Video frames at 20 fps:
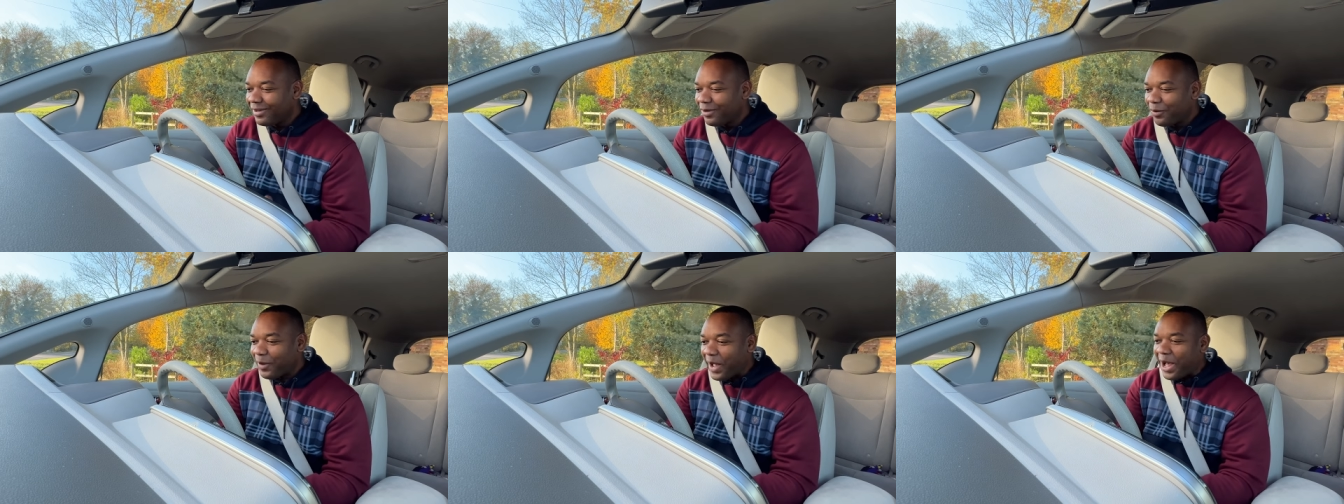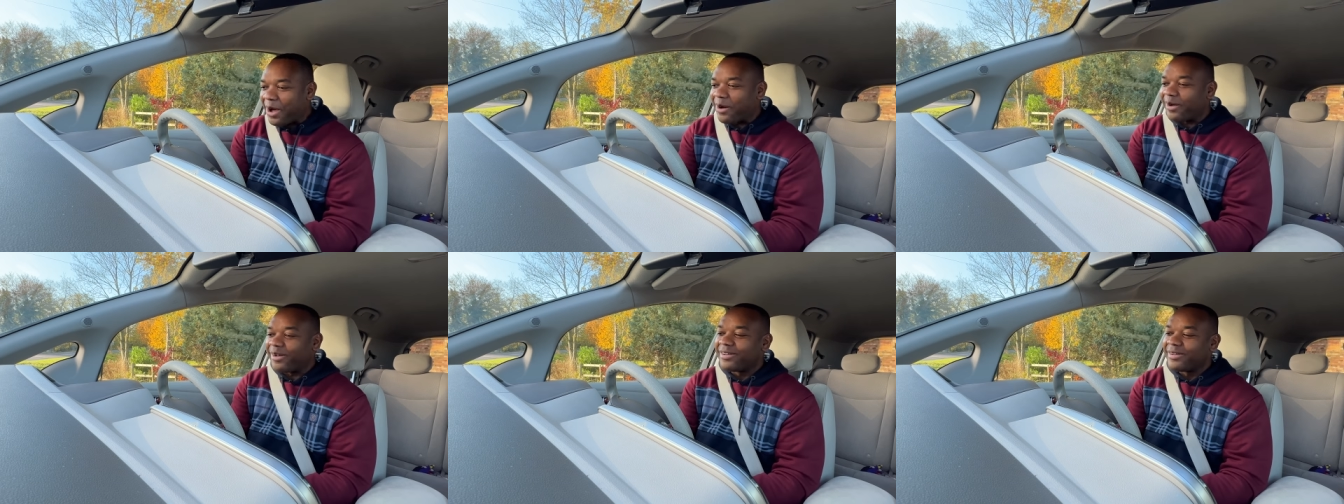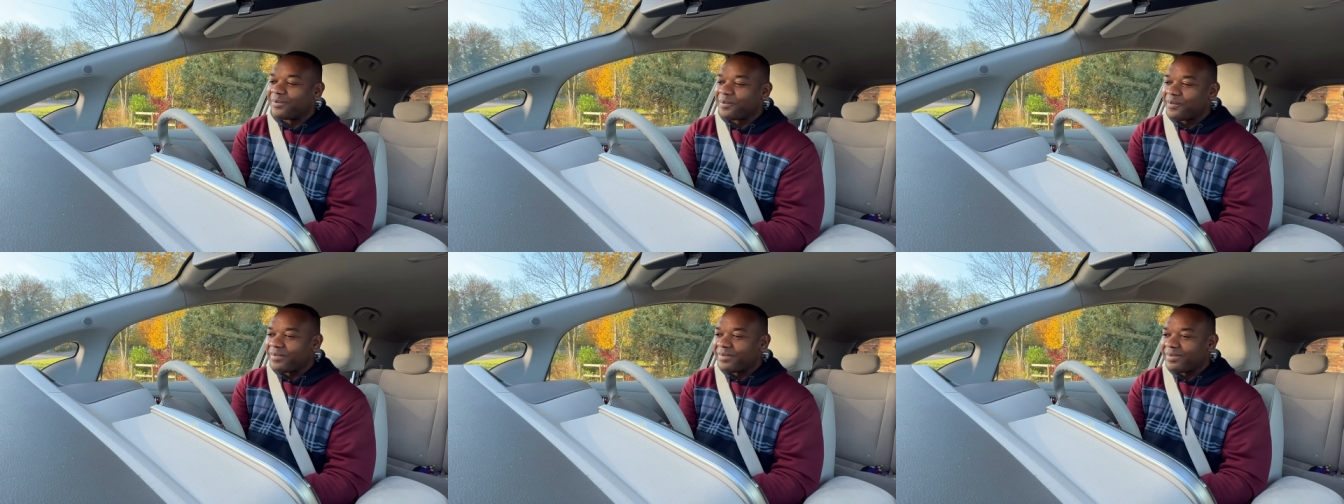Wow,
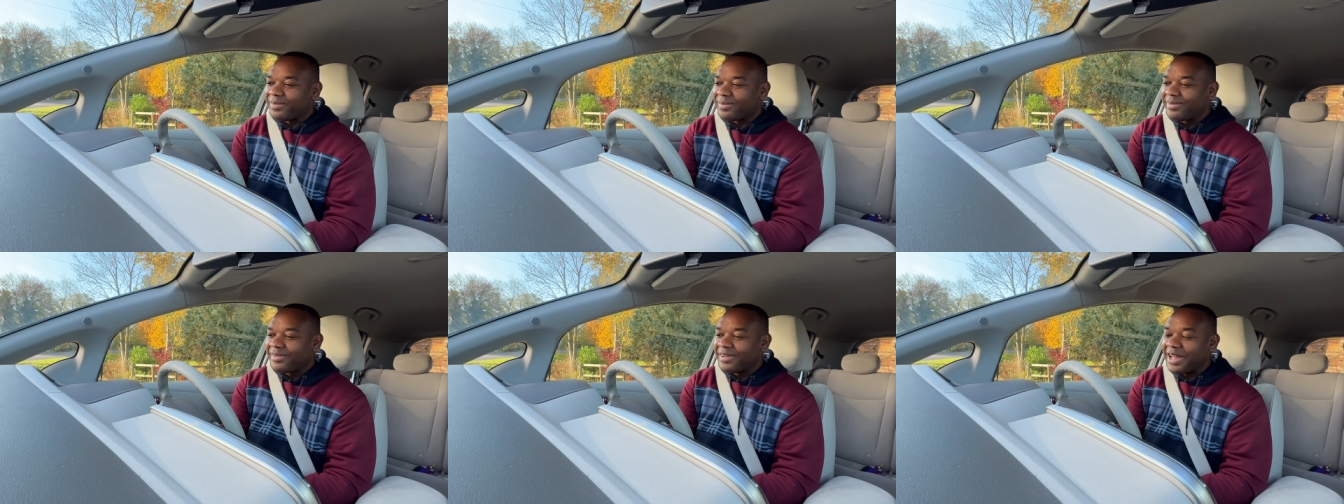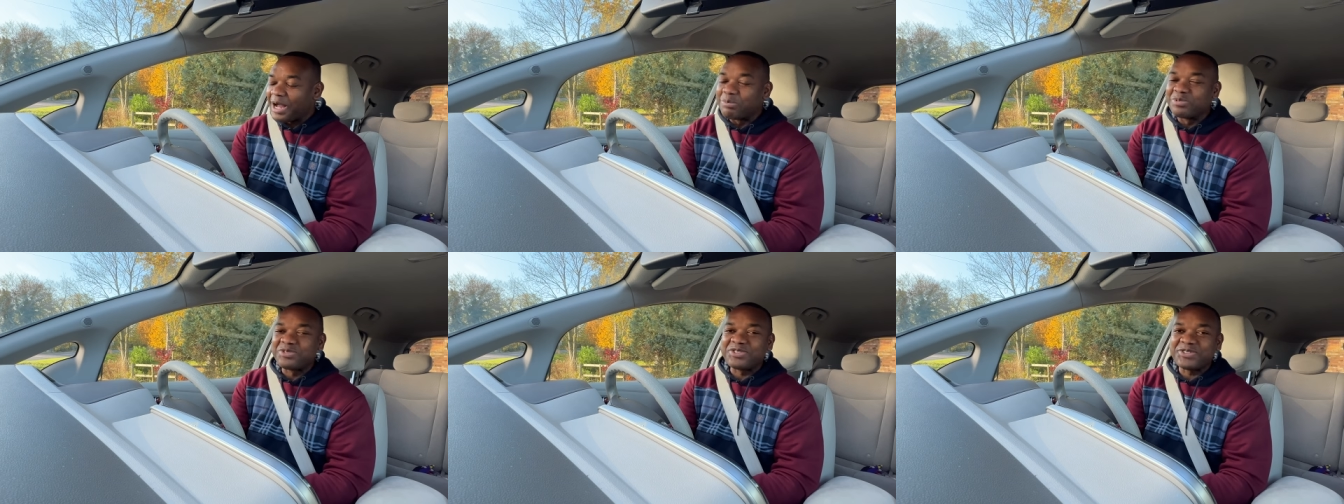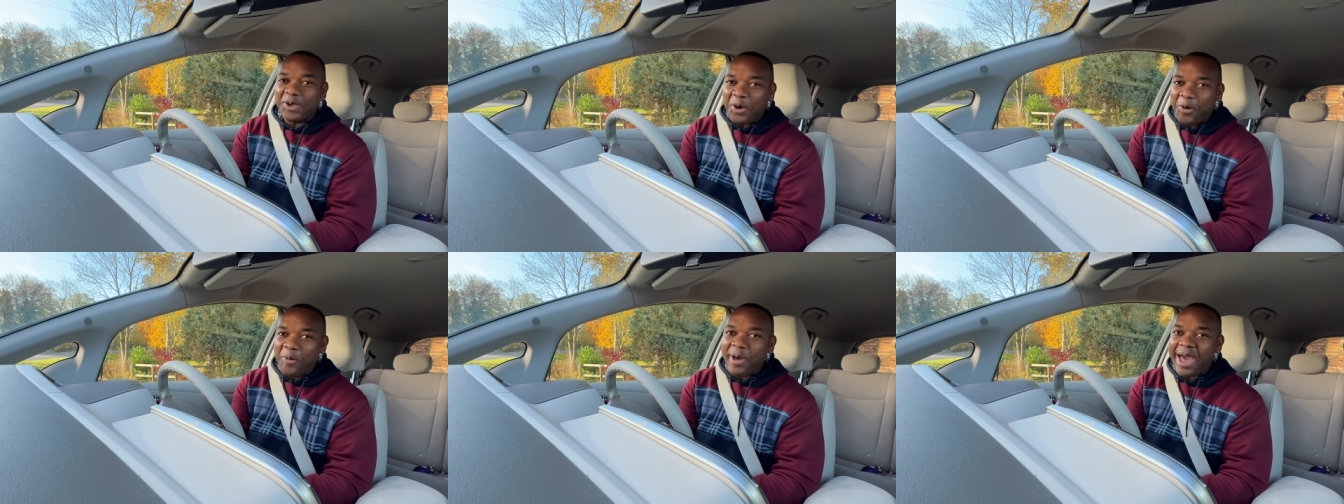I'm
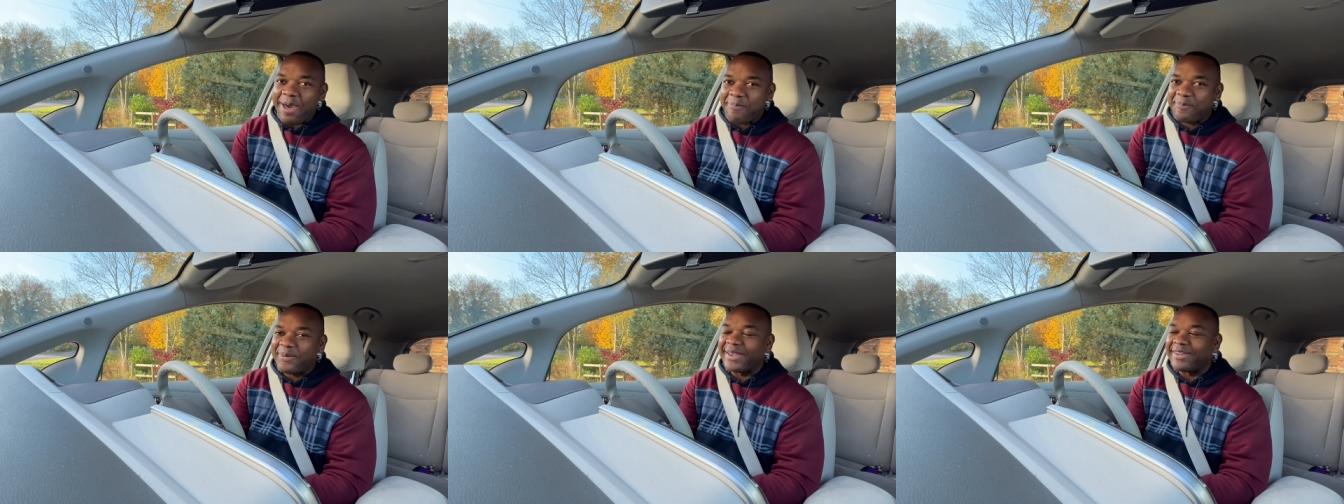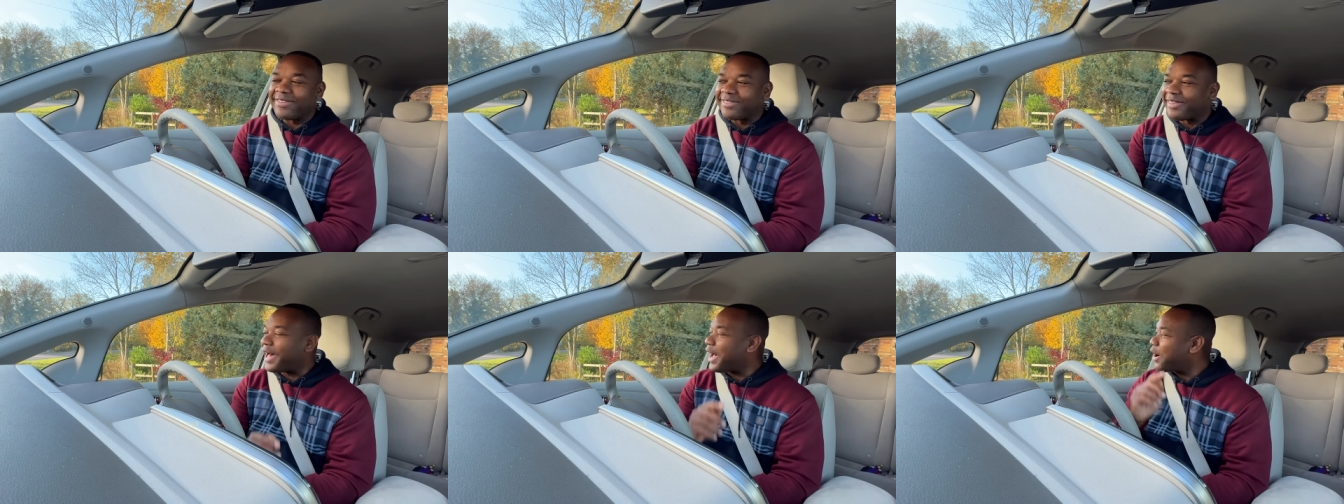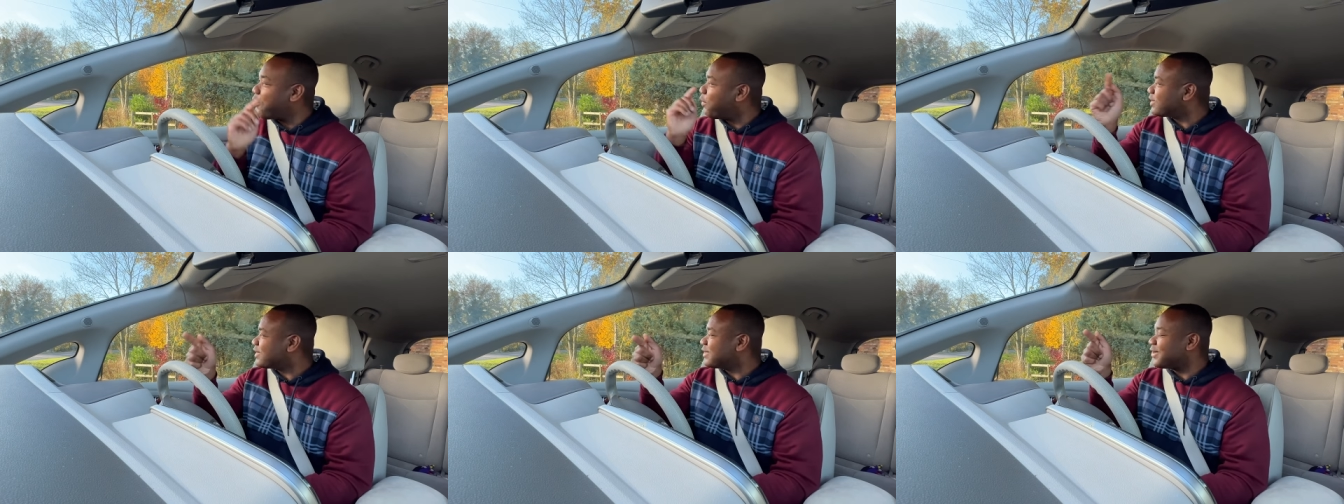so happy that
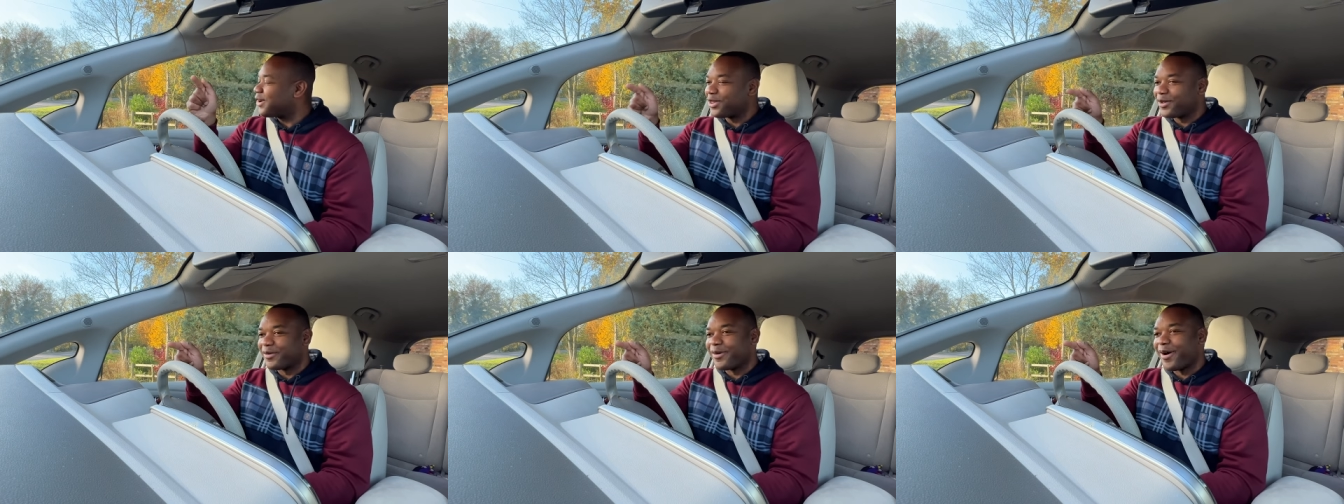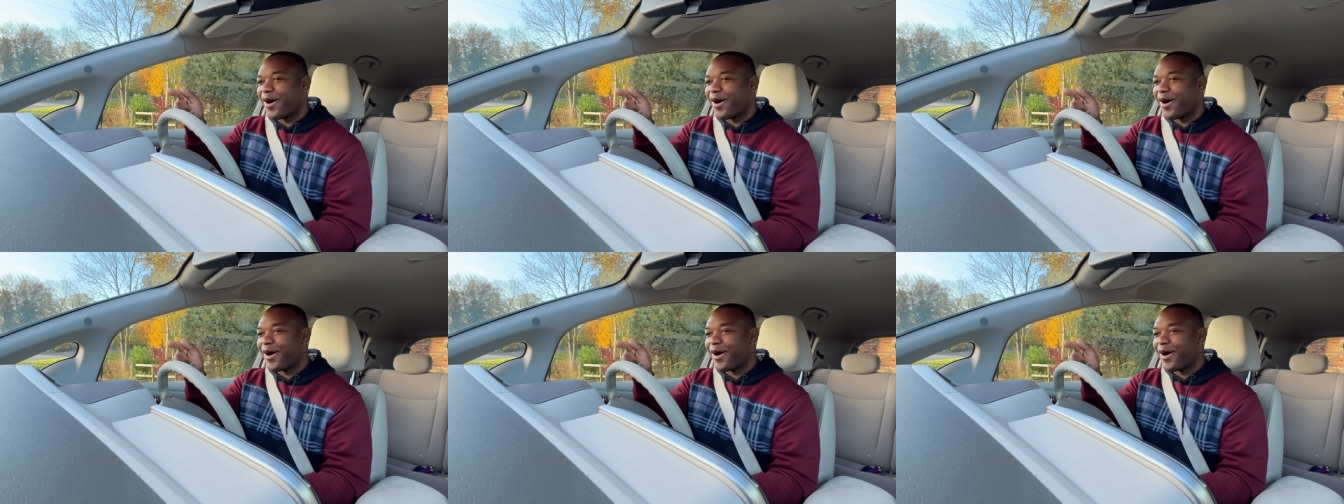I wasn't on the